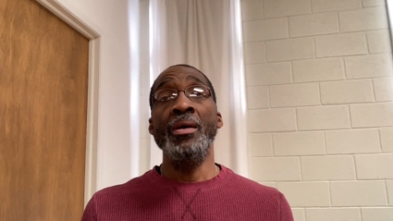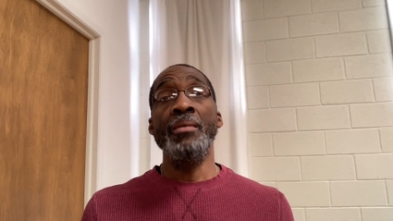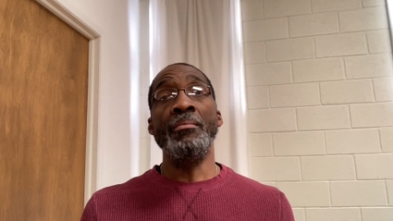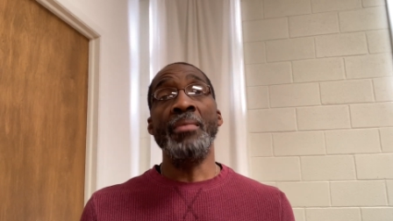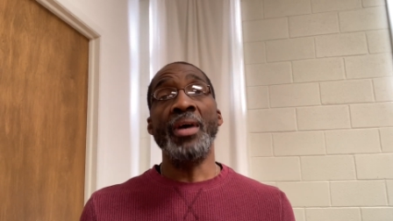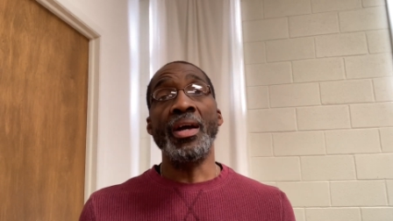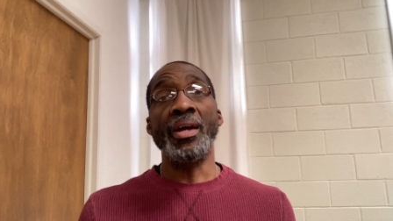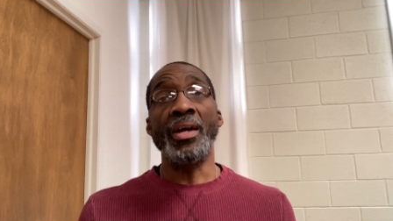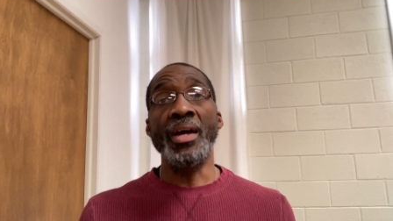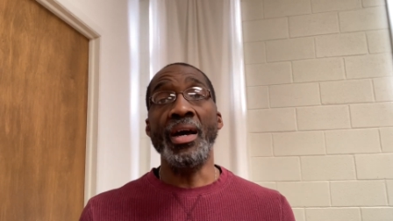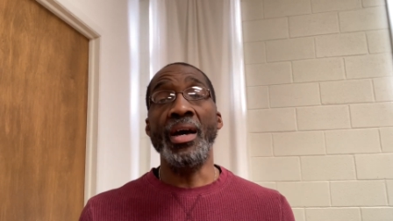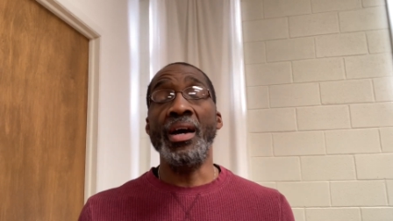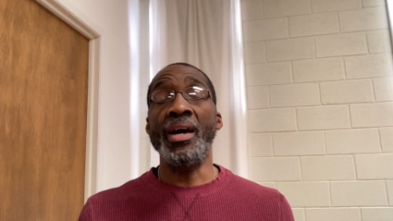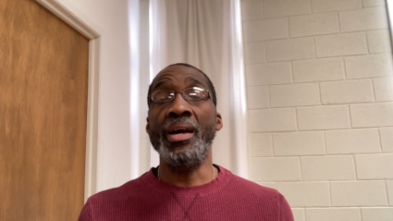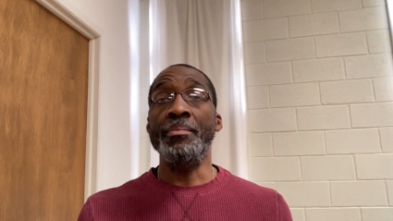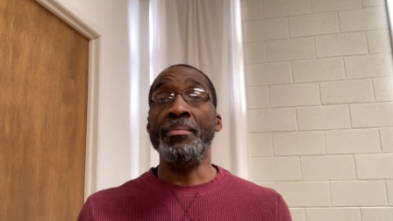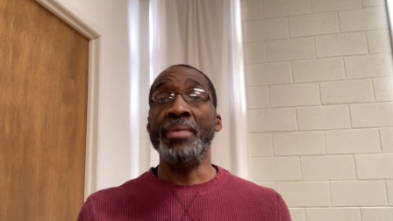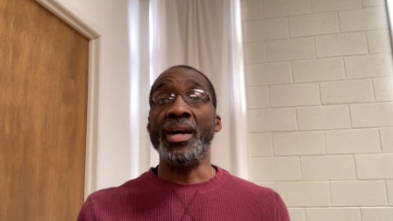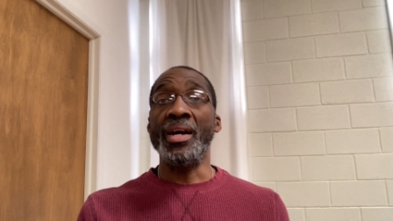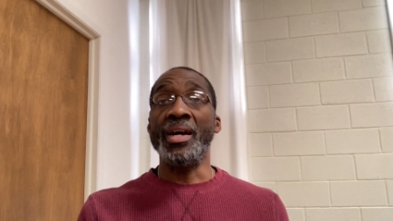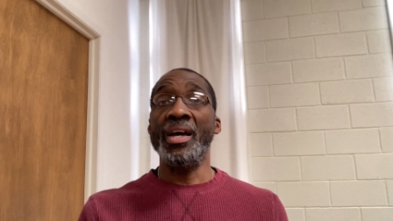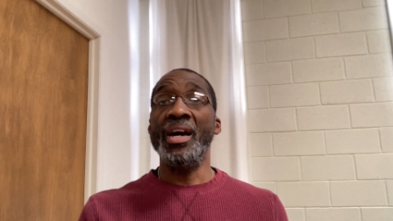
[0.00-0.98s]
my
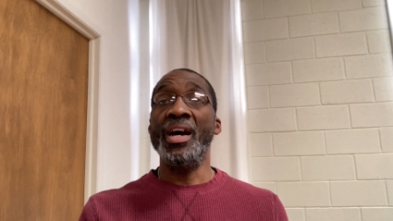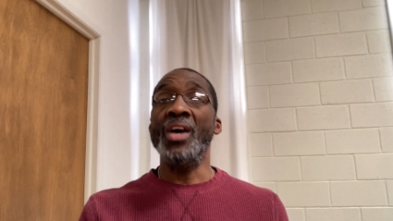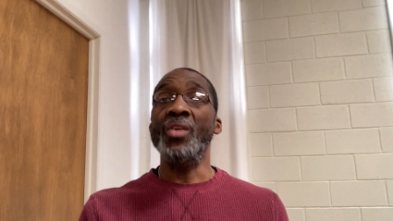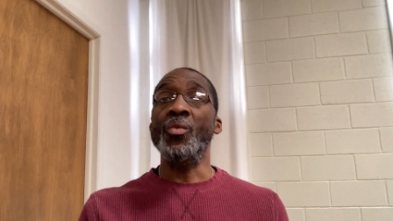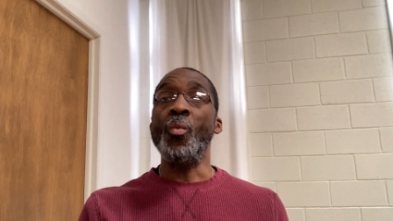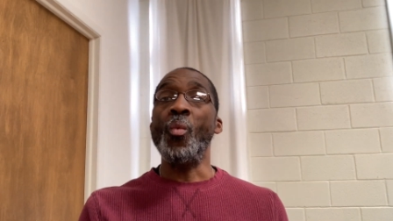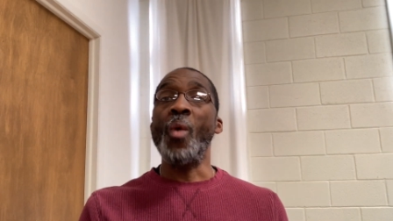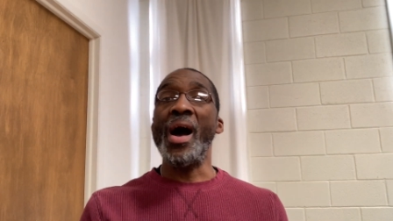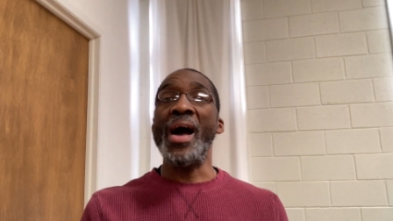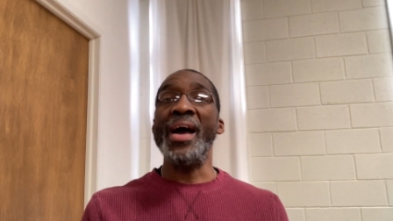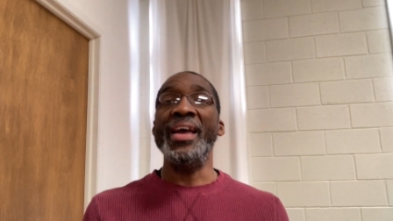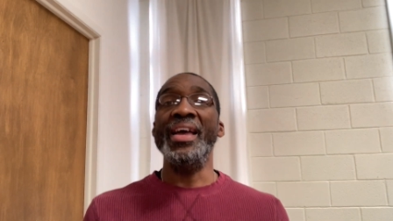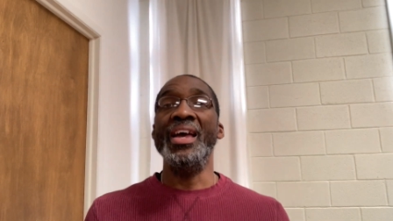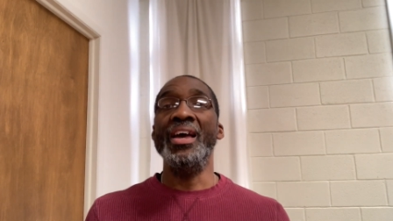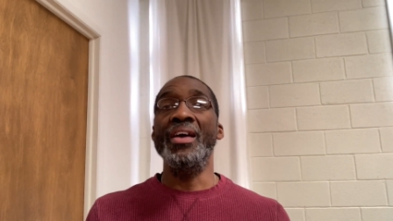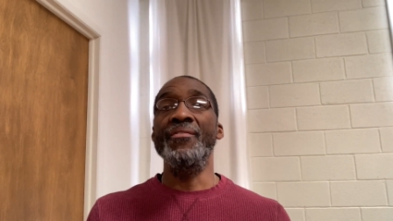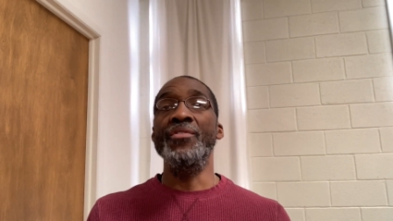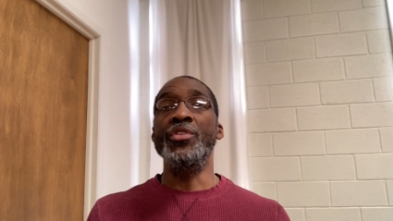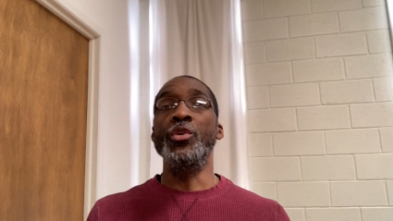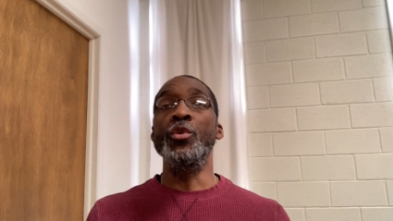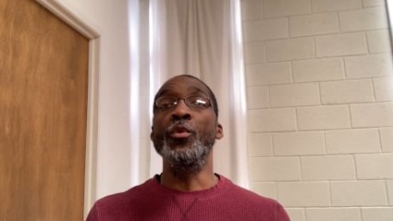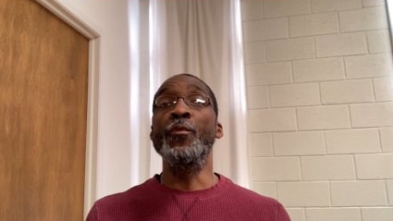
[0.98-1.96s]
God, why
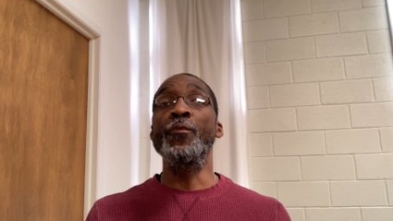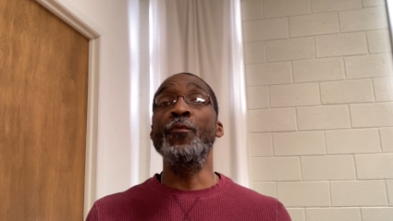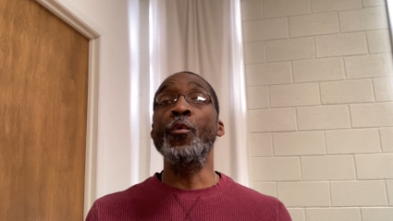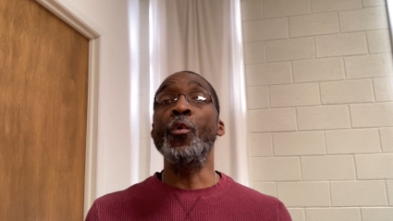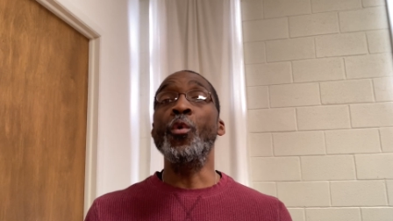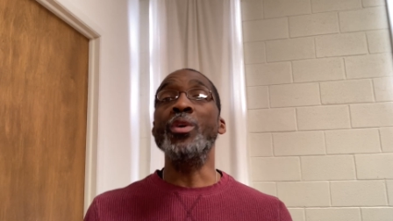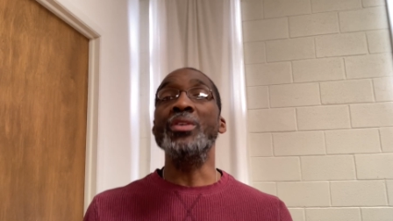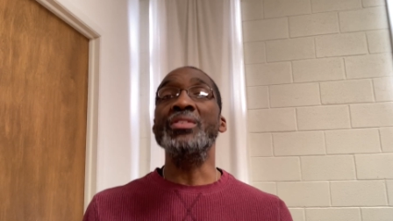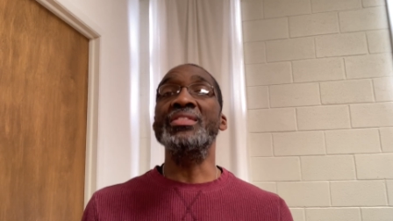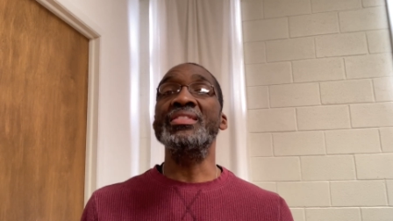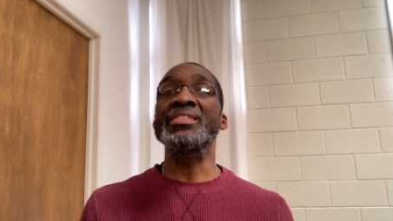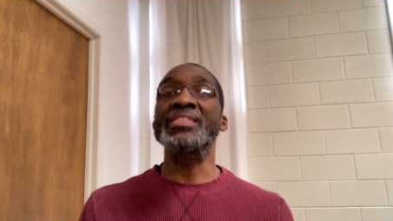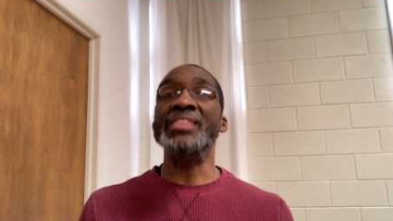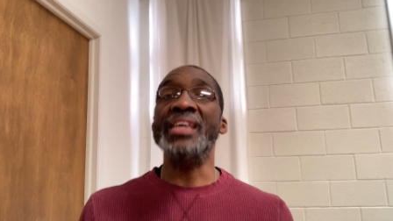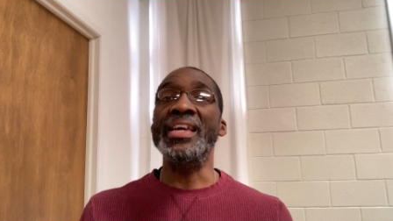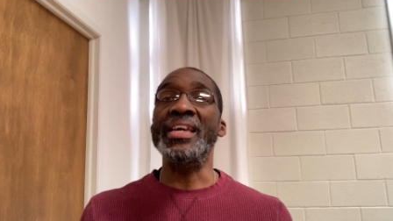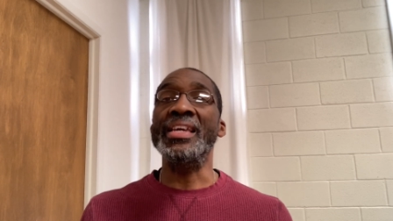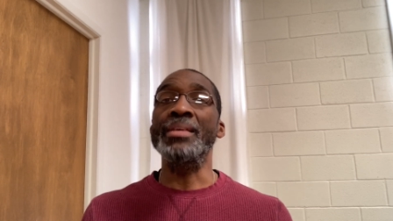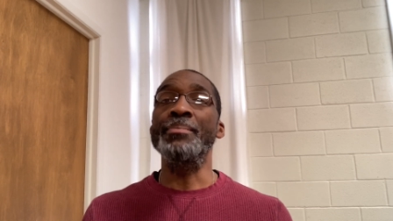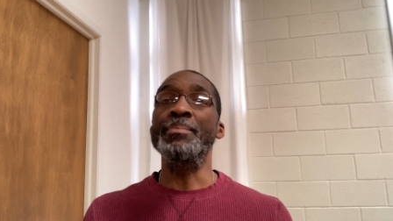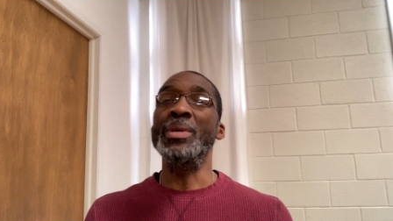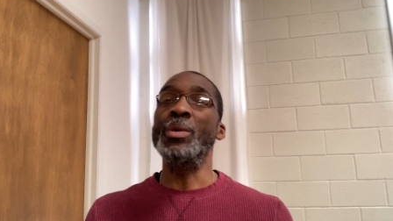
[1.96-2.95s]
have you
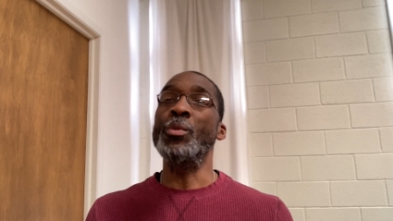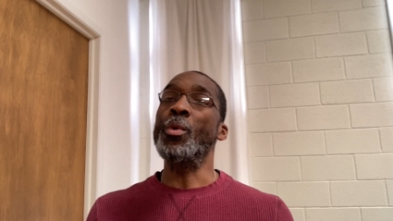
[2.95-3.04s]
forsaken me?